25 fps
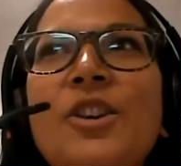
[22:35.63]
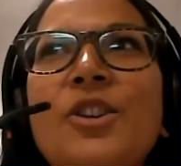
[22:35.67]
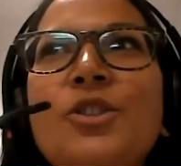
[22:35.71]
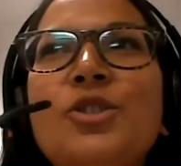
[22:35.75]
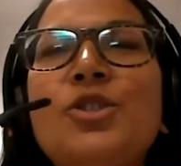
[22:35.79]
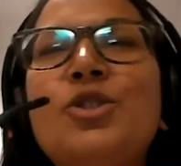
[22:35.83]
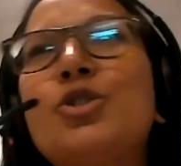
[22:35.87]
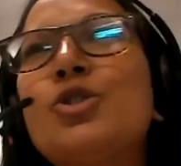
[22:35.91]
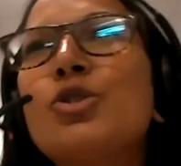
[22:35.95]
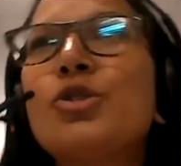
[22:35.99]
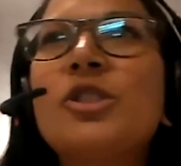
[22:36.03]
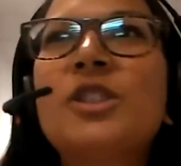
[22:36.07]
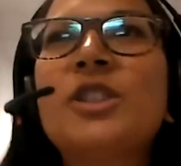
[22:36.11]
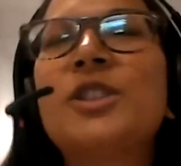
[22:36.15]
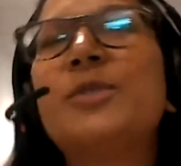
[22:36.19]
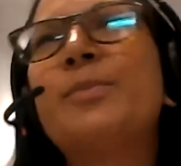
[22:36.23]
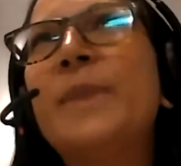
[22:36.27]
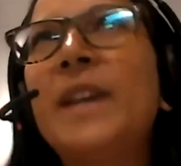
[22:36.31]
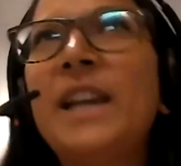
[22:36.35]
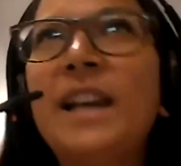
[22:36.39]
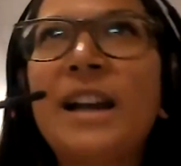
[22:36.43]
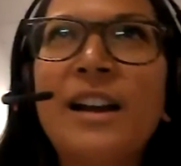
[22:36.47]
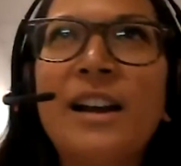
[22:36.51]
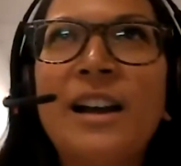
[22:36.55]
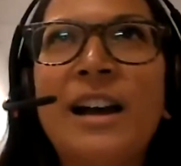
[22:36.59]
should
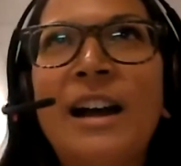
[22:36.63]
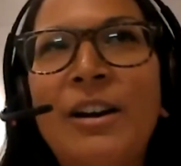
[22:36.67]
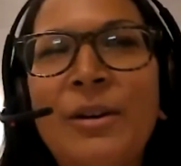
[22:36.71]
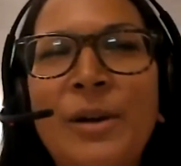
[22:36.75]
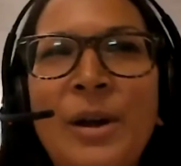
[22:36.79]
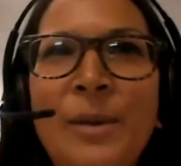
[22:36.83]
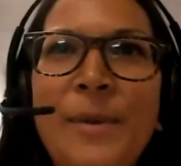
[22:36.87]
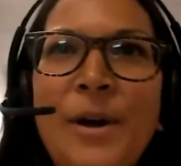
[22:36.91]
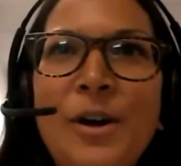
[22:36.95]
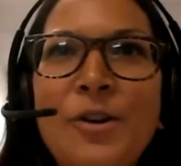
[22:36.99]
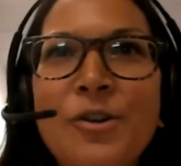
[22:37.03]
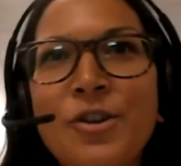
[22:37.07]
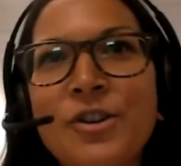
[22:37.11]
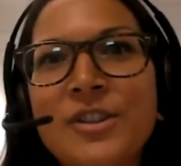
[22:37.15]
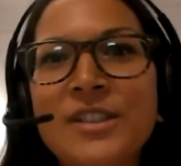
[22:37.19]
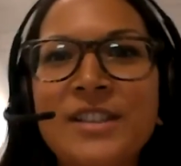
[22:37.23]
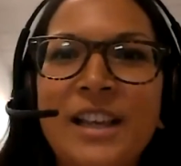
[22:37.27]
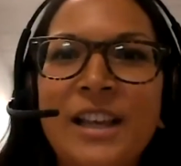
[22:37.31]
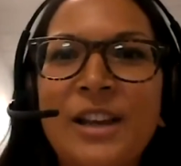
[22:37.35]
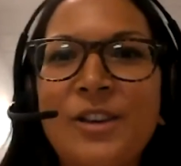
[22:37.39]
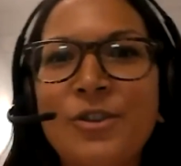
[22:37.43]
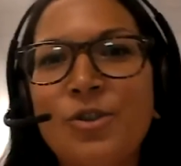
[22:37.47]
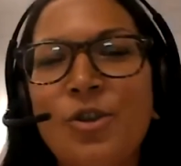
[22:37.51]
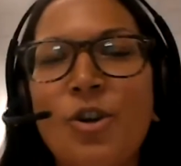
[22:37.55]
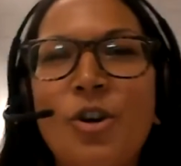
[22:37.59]
speak out about because
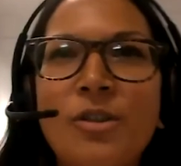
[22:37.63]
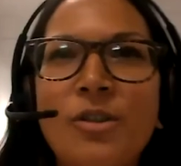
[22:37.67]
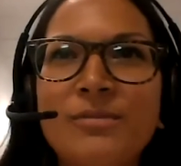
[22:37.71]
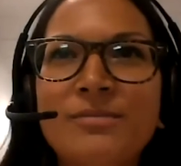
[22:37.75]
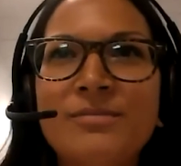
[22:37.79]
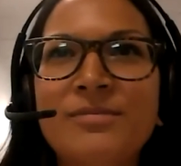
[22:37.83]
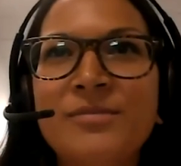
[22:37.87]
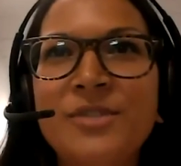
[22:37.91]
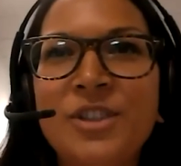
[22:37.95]
they're not,